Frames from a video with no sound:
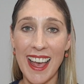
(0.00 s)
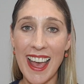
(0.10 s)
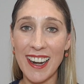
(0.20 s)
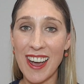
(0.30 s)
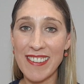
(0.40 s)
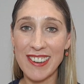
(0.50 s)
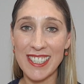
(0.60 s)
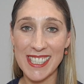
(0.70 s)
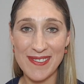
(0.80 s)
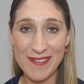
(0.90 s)
And I've
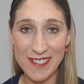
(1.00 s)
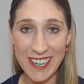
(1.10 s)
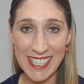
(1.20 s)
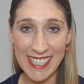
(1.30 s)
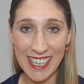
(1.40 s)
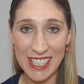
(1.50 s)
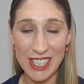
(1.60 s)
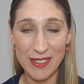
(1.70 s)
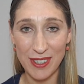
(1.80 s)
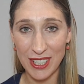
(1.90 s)
got some free
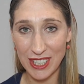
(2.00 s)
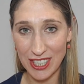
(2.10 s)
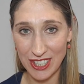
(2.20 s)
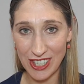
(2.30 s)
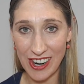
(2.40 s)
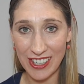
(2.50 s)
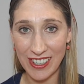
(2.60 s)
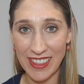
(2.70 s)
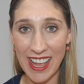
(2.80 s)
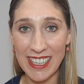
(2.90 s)
sections for you to try
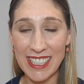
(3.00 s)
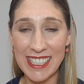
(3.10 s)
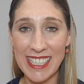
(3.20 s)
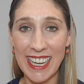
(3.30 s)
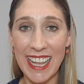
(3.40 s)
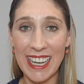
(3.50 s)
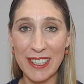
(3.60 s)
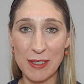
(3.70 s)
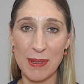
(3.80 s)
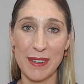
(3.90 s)
on that just to get a
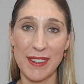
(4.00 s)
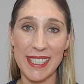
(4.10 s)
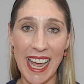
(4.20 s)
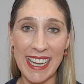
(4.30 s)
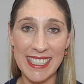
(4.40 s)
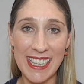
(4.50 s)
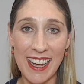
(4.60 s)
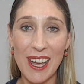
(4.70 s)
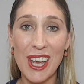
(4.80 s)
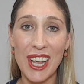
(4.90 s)
little bit of a taster.